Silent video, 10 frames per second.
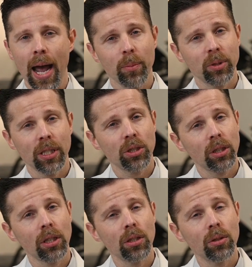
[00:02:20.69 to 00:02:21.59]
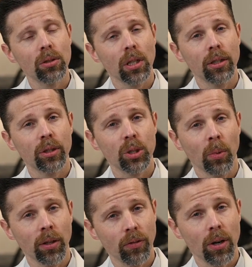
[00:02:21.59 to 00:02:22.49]
apps that you can use on your
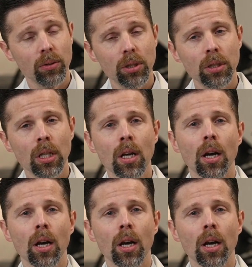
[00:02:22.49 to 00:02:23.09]
smartphones.